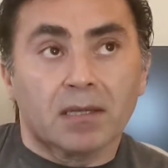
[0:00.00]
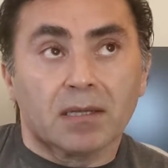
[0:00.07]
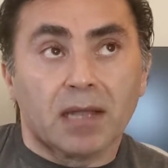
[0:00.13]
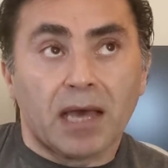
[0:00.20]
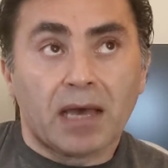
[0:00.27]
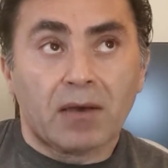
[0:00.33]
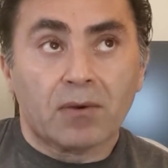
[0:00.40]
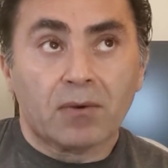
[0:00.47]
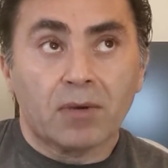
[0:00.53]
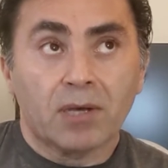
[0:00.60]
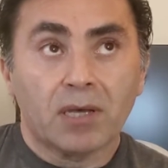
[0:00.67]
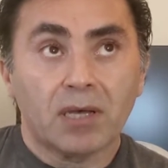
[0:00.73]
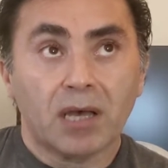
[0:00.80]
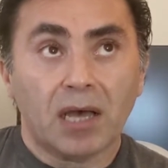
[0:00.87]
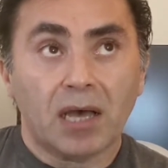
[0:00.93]
Now,
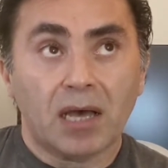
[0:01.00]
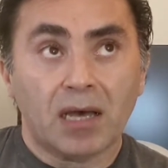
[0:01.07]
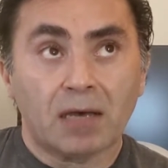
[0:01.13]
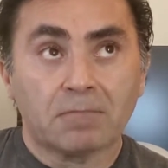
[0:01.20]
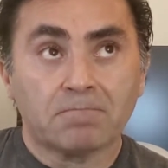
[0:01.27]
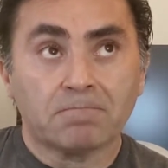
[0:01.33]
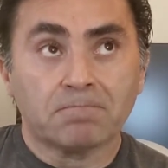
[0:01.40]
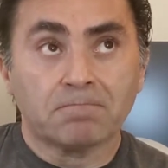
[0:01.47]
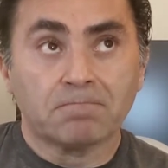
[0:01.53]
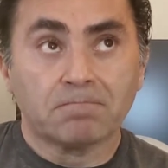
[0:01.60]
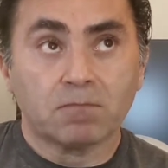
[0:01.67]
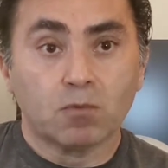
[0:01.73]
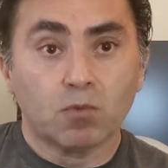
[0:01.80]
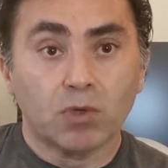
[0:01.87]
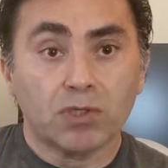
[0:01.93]

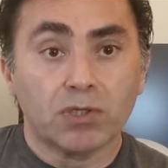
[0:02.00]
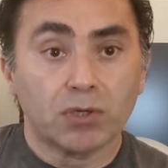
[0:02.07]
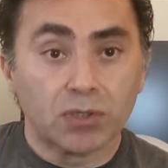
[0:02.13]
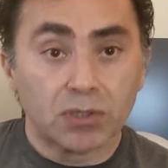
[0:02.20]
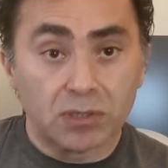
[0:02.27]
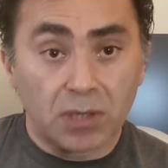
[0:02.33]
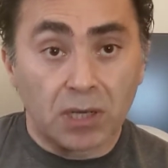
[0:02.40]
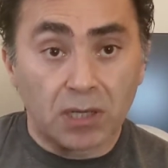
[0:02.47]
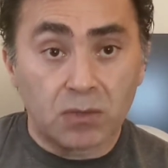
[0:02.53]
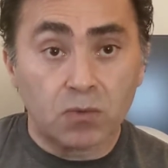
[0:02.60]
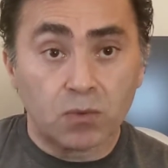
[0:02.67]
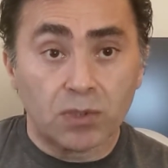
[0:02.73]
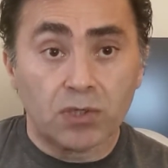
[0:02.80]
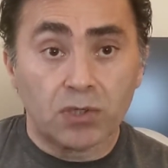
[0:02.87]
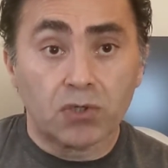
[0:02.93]
when you're done
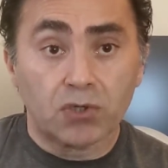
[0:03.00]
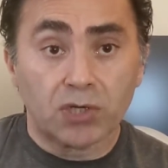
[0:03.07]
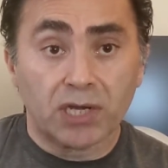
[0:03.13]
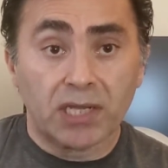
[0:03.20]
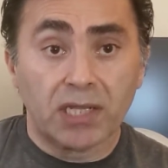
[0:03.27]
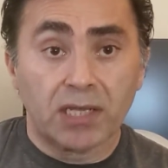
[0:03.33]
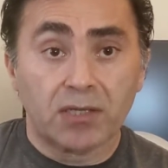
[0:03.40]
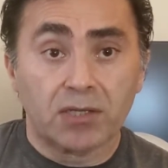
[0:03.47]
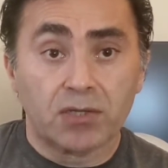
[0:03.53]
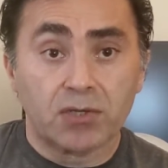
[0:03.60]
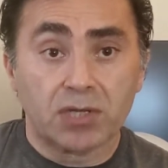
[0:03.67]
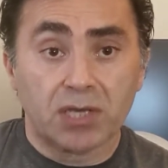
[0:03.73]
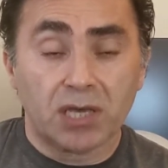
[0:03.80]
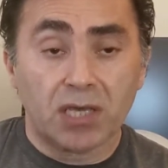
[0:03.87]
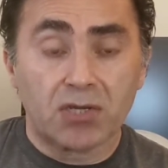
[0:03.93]
with your training and your
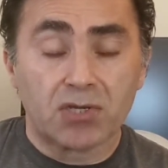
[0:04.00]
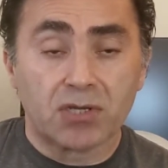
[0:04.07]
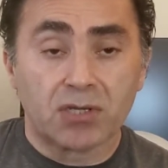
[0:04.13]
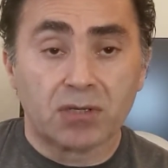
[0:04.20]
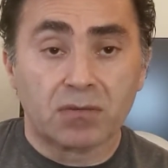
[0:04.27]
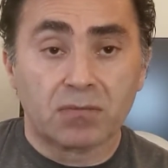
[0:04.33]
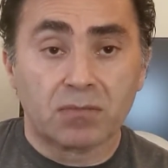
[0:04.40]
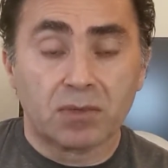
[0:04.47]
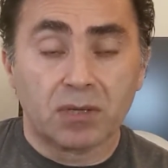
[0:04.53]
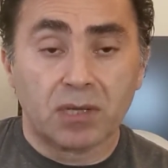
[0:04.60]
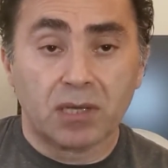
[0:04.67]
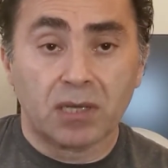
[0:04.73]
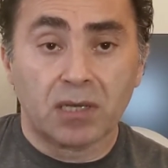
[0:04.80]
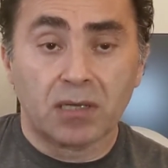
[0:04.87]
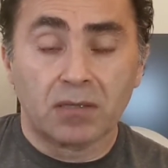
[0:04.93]
education,
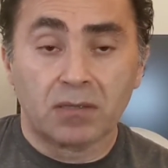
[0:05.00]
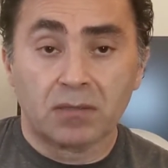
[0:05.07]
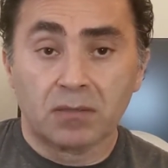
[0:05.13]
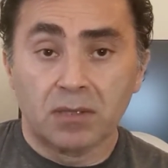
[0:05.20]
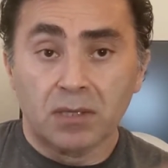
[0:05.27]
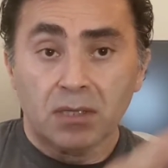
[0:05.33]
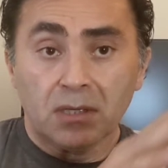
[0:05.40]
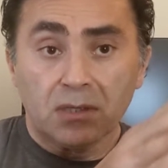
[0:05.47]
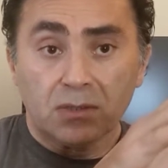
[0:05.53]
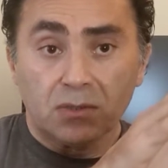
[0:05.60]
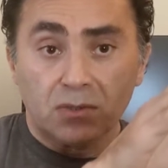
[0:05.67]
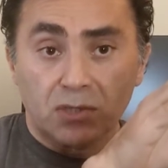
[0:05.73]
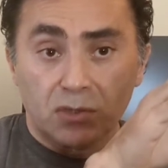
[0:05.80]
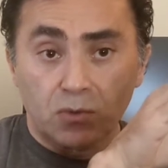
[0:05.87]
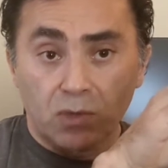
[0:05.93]
and
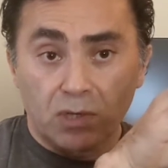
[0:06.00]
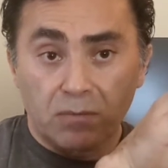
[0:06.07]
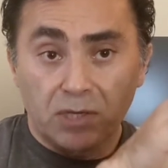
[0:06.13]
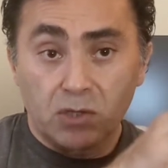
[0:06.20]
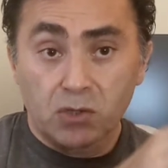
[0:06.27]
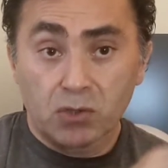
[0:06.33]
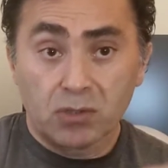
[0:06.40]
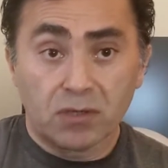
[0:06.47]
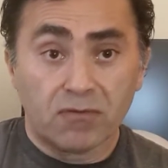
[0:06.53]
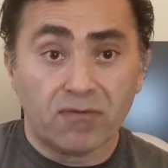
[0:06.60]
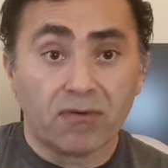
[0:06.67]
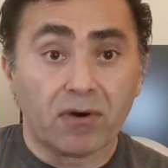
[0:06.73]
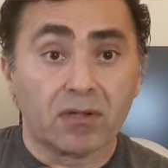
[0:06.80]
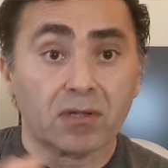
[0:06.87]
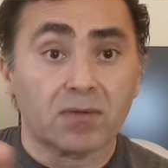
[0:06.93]
you just want to make sure you're
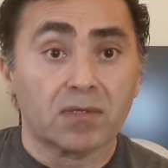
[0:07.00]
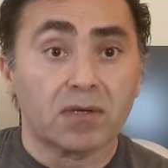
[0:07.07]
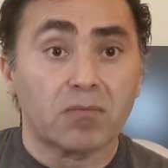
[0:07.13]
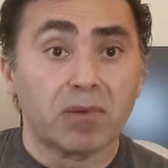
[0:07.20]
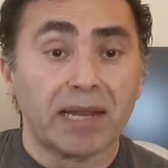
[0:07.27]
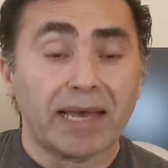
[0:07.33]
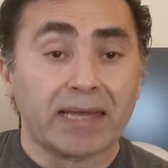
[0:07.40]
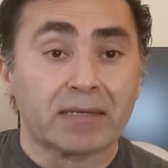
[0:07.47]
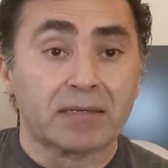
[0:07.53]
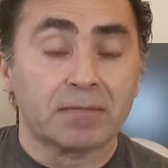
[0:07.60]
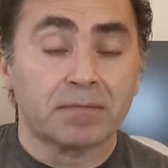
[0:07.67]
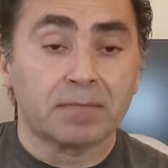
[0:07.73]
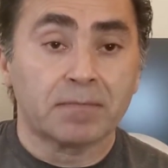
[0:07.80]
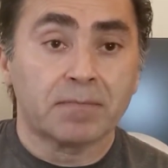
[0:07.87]
following your plan,